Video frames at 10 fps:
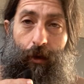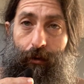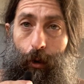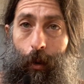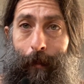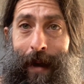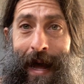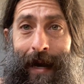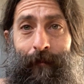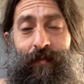throw it
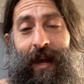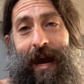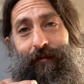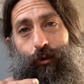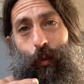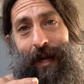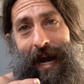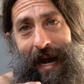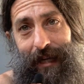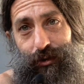back. After we
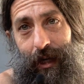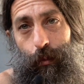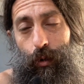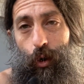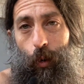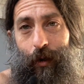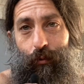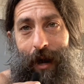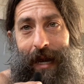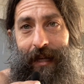hydrate, we're going
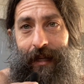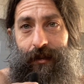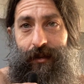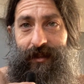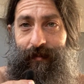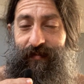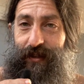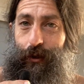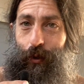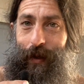right into some
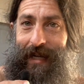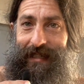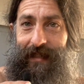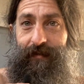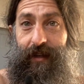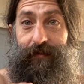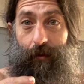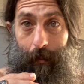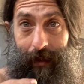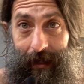physical activity.
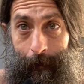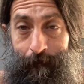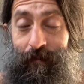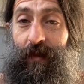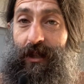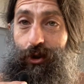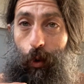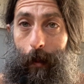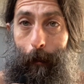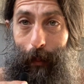For me, it's
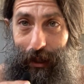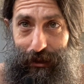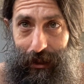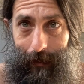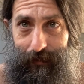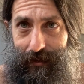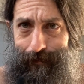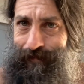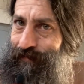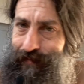doing push-ups.
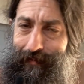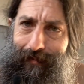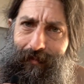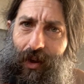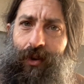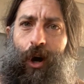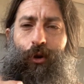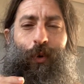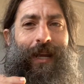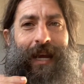Not
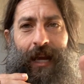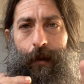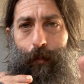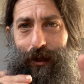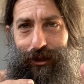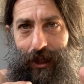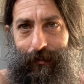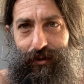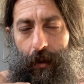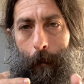doing any
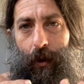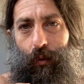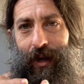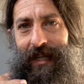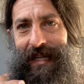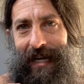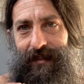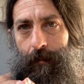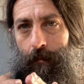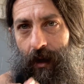push-ups to build any
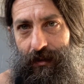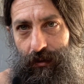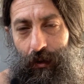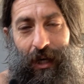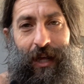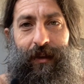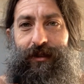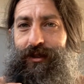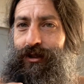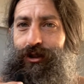kind of muscle.
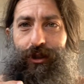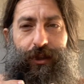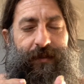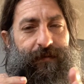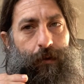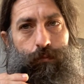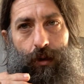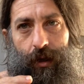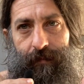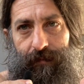This is just for
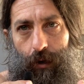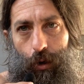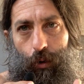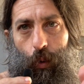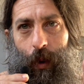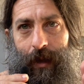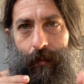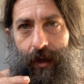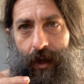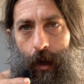blood flow to wake
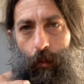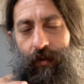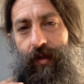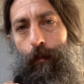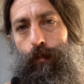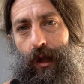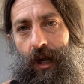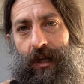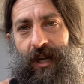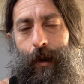me up. With the
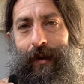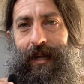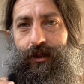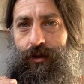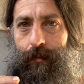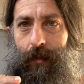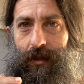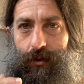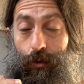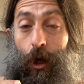blood coming into the
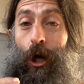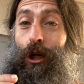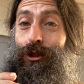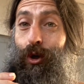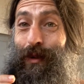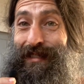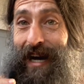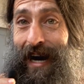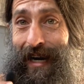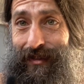muscle, so is
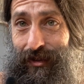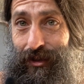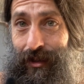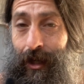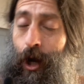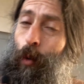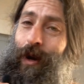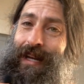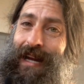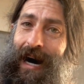oxygen. We
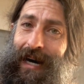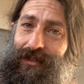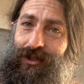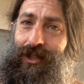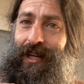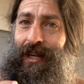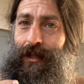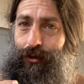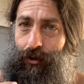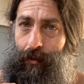need oxygen
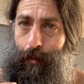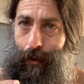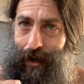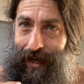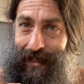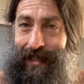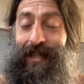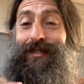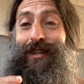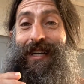into the brain
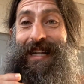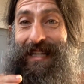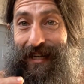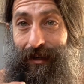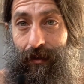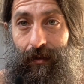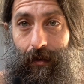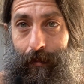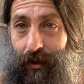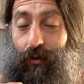to clear the
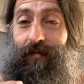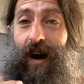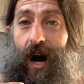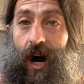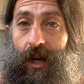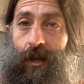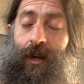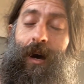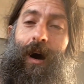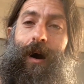mental fog
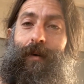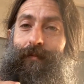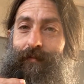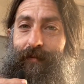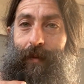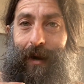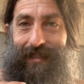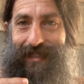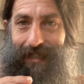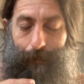from our
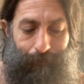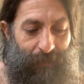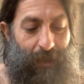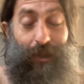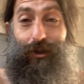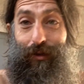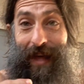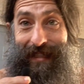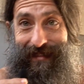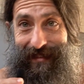sleep. So
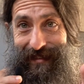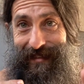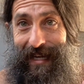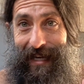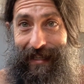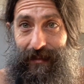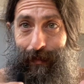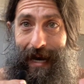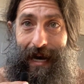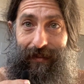that's the science
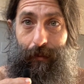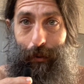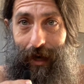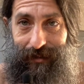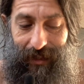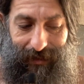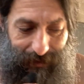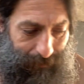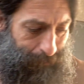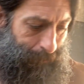behind the process.